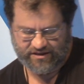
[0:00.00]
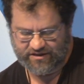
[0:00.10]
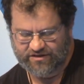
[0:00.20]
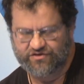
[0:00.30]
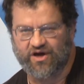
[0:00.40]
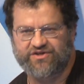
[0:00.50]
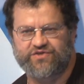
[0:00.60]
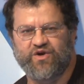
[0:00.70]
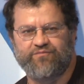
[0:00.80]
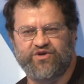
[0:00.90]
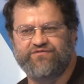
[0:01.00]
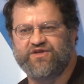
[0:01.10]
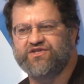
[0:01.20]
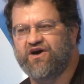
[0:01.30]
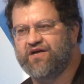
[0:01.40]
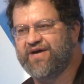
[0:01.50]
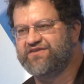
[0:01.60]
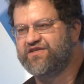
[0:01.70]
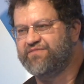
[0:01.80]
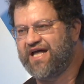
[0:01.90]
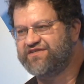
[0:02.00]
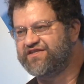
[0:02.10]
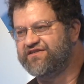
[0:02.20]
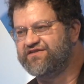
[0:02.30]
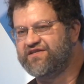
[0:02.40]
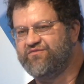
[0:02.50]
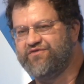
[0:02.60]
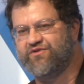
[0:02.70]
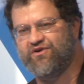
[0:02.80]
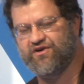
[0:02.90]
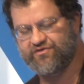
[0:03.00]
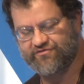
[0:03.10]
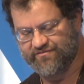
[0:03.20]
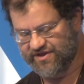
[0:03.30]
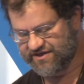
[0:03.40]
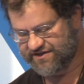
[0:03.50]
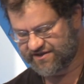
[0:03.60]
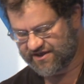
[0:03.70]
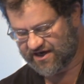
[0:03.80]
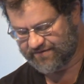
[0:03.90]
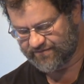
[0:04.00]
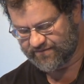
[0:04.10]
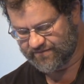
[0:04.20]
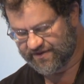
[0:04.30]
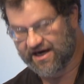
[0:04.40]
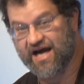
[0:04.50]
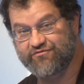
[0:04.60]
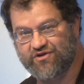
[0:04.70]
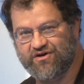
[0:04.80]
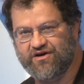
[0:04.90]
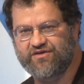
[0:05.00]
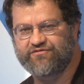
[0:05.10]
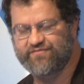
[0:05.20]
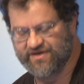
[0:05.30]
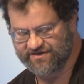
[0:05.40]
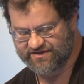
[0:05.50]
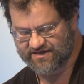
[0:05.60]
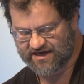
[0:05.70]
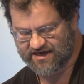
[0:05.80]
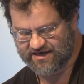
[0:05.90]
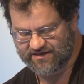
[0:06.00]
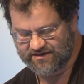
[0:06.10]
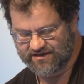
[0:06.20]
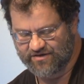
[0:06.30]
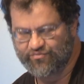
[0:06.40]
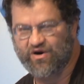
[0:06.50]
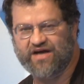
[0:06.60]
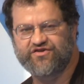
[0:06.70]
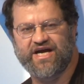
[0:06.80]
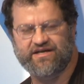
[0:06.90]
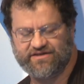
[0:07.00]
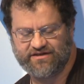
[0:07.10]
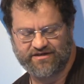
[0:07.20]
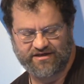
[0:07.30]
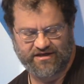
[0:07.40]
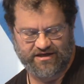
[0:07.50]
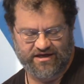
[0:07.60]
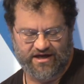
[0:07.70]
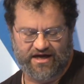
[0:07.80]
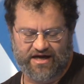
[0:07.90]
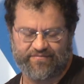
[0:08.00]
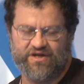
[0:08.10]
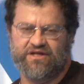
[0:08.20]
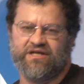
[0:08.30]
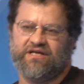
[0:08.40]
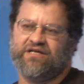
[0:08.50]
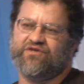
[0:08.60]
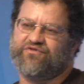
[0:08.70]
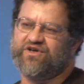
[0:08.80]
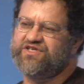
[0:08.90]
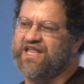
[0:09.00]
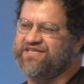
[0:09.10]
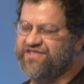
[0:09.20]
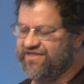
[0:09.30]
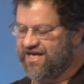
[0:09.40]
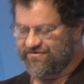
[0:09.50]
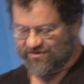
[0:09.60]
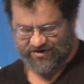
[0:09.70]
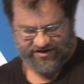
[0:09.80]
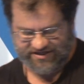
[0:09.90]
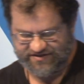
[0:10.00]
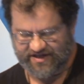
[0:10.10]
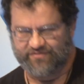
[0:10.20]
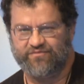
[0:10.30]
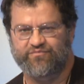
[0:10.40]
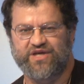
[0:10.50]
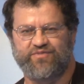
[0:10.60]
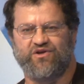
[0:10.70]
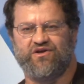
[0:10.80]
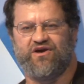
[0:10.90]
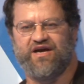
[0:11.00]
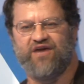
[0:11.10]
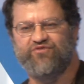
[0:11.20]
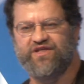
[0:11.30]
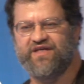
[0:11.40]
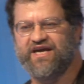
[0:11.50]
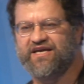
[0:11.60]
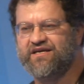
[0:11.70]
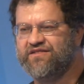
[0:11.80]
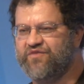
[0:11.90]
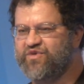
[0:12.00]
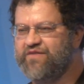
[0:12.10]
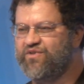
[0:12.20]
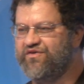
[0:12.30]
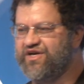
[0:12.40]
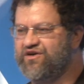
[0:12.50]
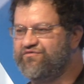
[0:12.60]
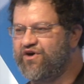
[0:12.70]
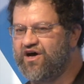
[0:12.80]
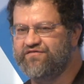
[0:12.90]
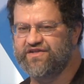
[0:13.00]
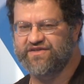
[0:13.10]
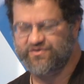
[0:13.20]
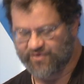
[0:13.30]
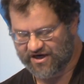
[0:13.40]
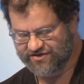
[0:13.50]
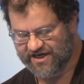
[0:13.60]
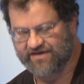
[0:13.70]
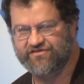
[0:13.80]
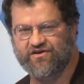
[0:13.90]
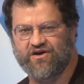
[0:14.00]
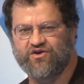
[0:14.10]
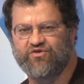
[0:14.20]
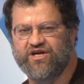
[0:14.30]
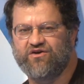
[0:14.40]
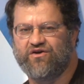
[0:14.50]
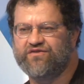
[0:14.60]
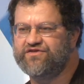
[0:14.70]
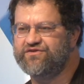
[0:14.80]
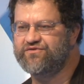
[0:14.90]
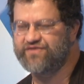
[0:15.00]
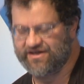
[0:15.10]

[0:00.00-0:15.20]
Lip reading: So I just want to briefly talk about some lessons that we've learned from this, that I've learned from this project. The first lesson that I've learned is that people are everything. The people that are involved in these projects are critical to their